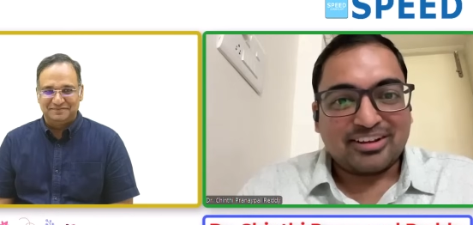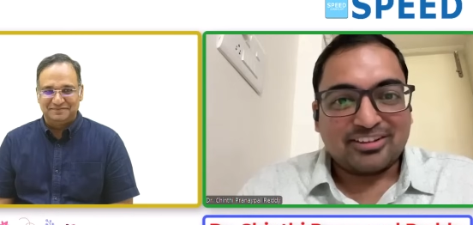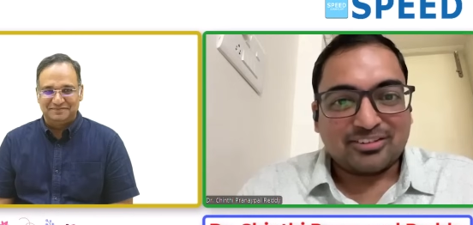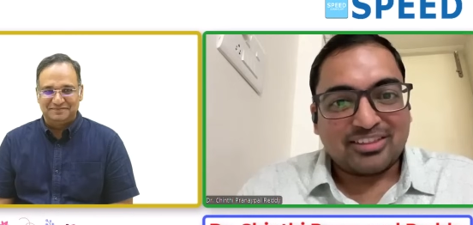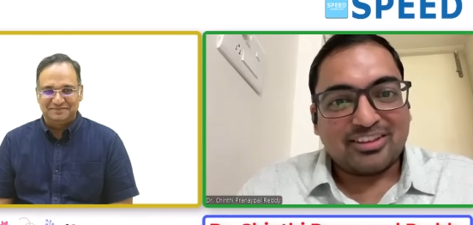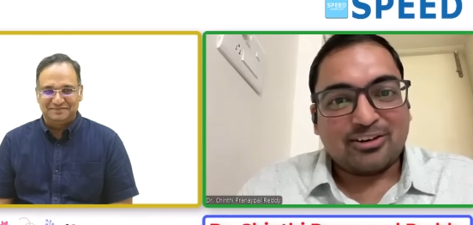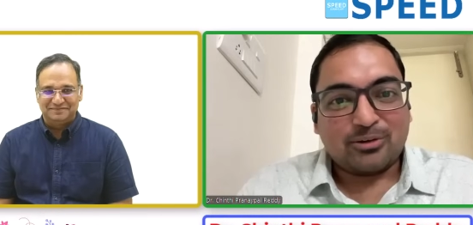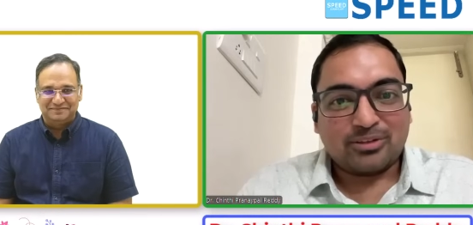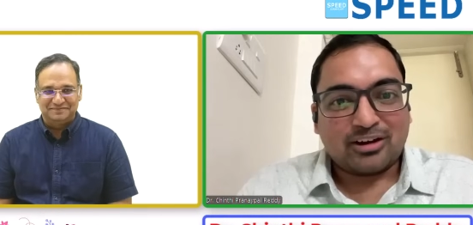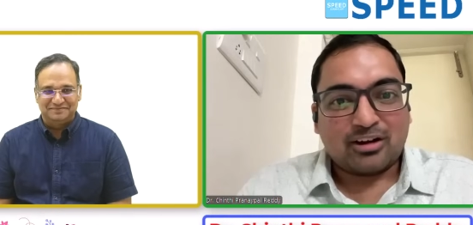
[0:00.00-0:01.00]
Speaker 1: Actually, then I
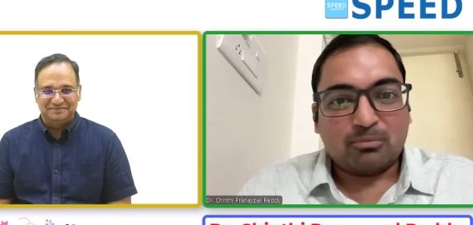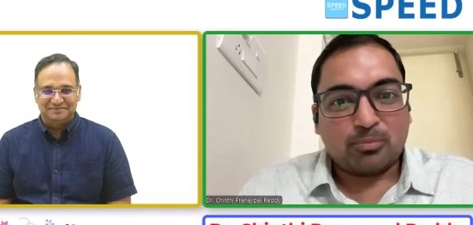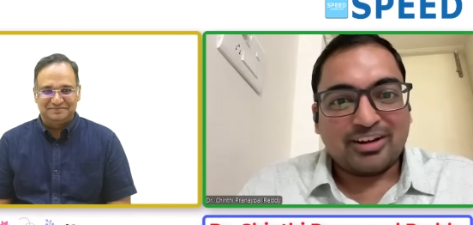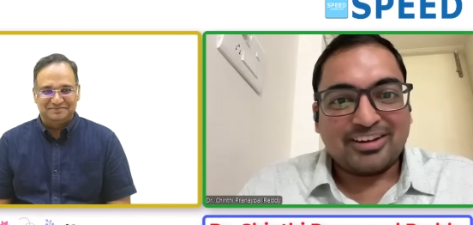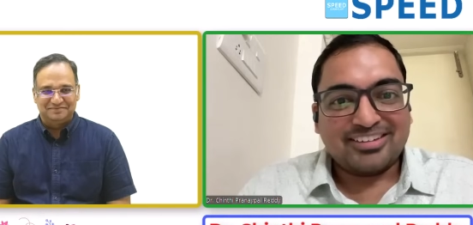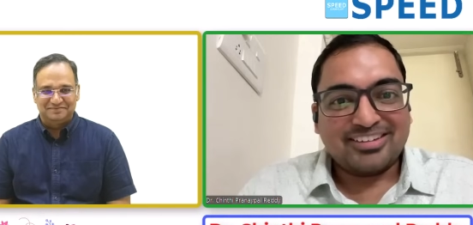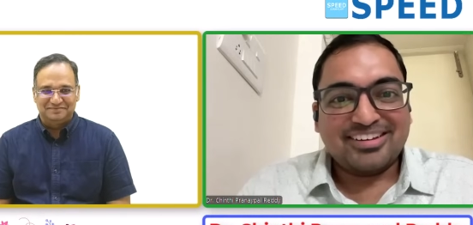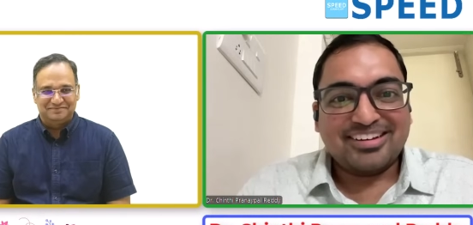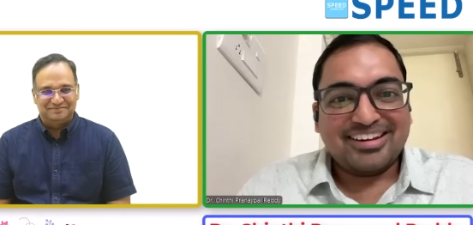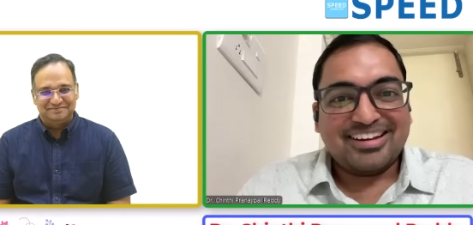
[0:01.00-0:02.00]
took the combo package.
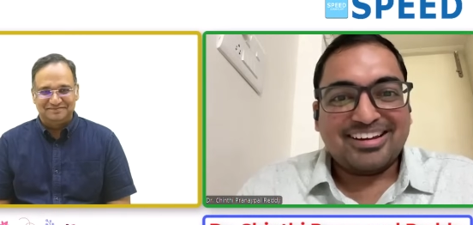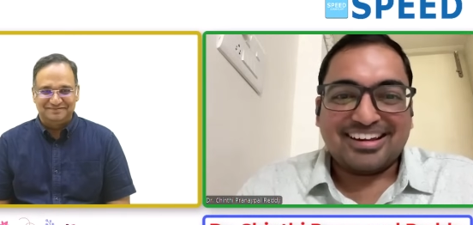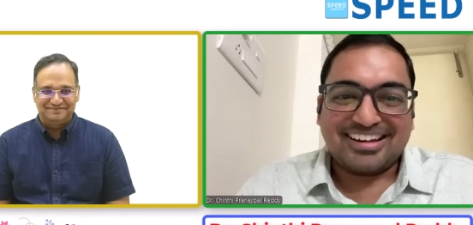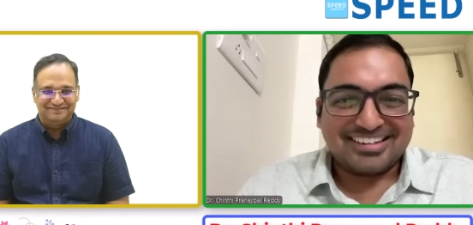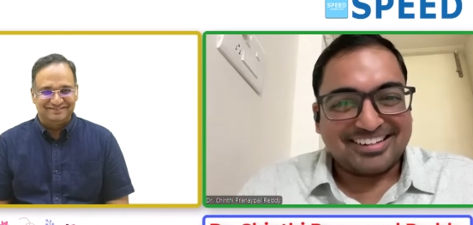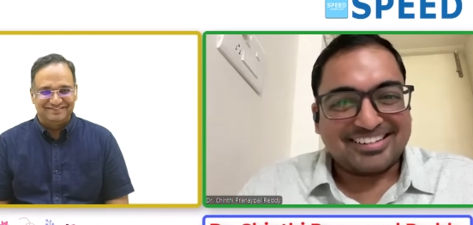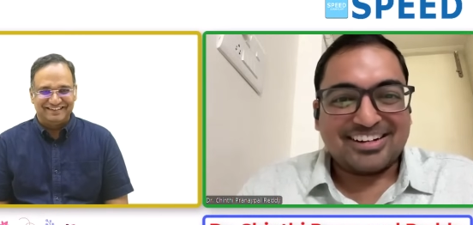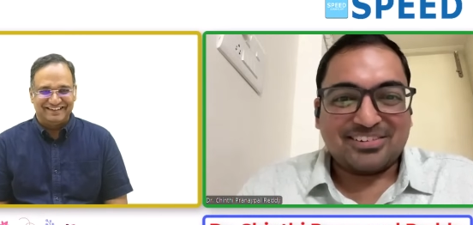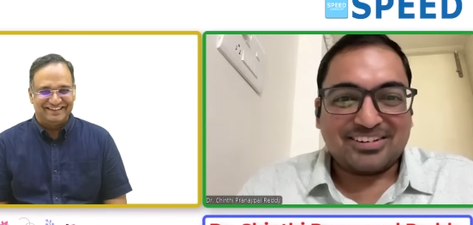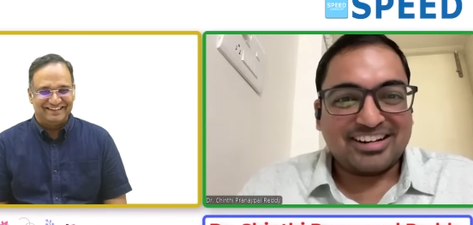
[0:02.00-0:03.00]
I
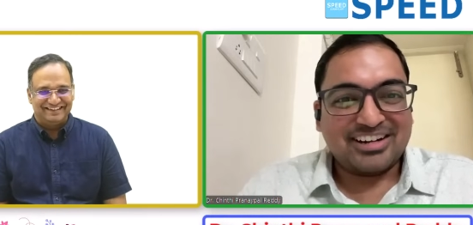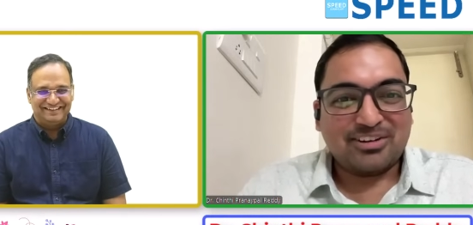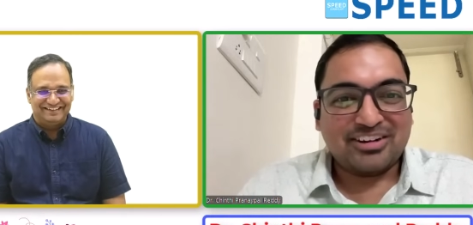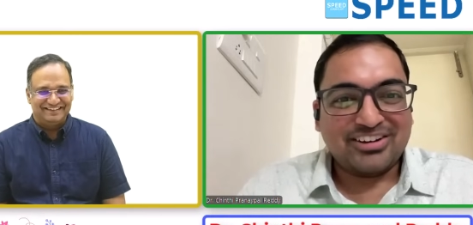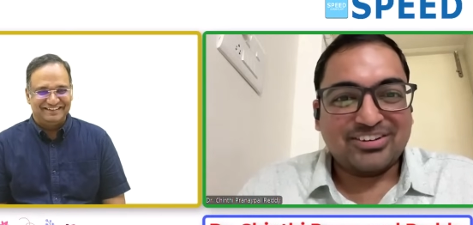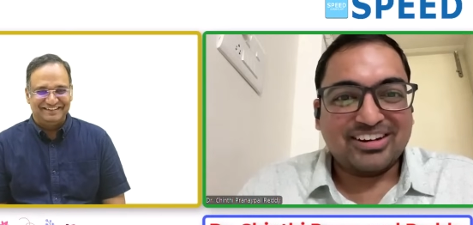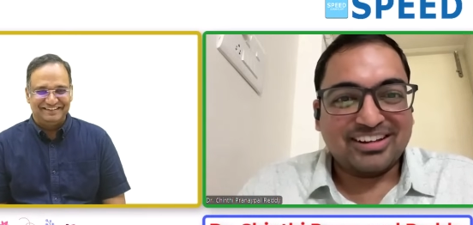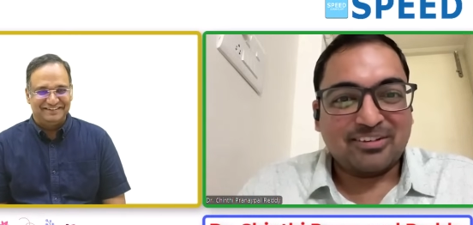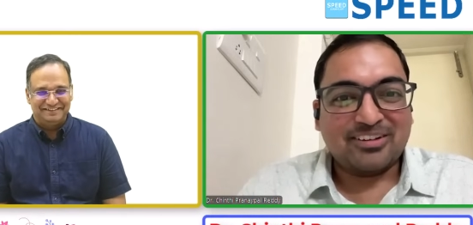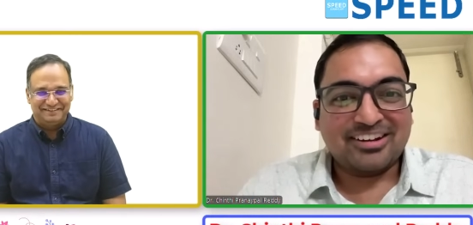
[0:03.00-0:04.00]
studied for NEET only
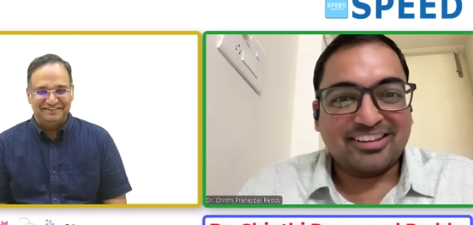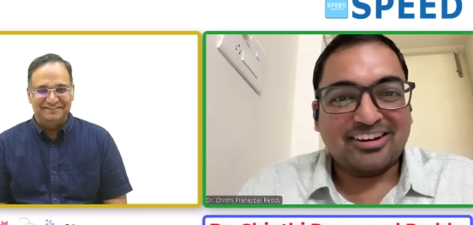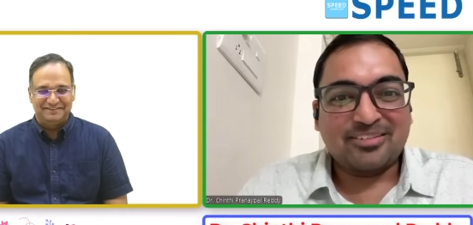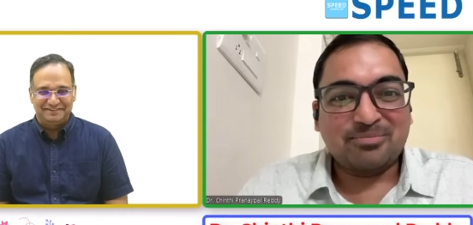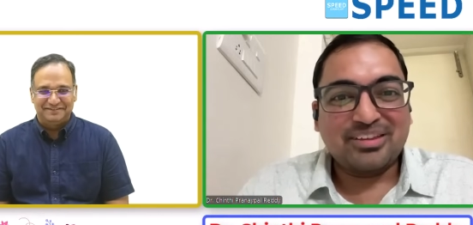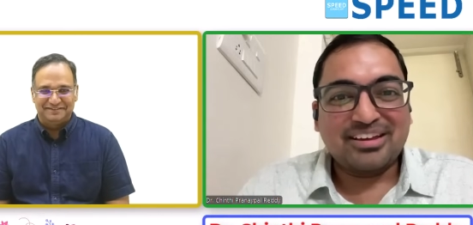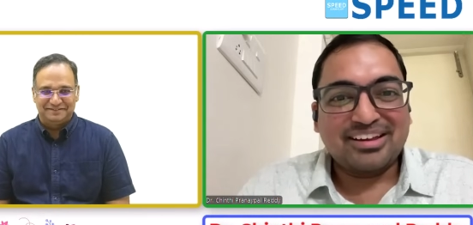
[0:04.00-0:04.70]
for at that time.